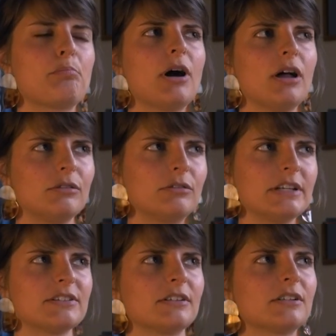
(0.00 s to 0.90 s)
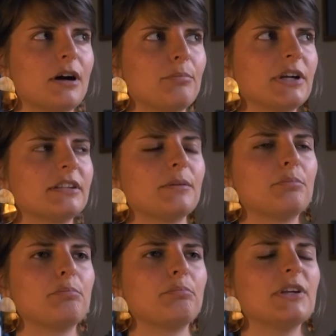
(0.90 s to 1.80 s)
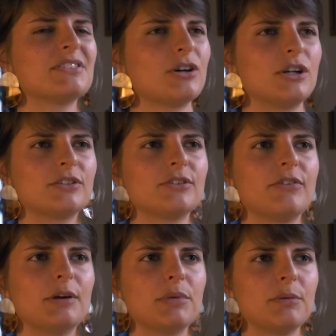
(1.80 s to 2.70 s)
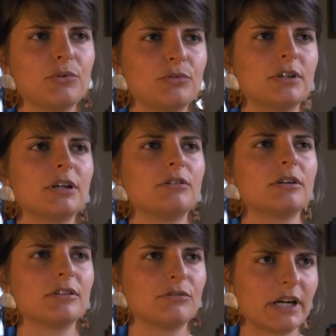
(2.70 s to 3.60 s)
polarizing topic that it's hard to find people who would go on the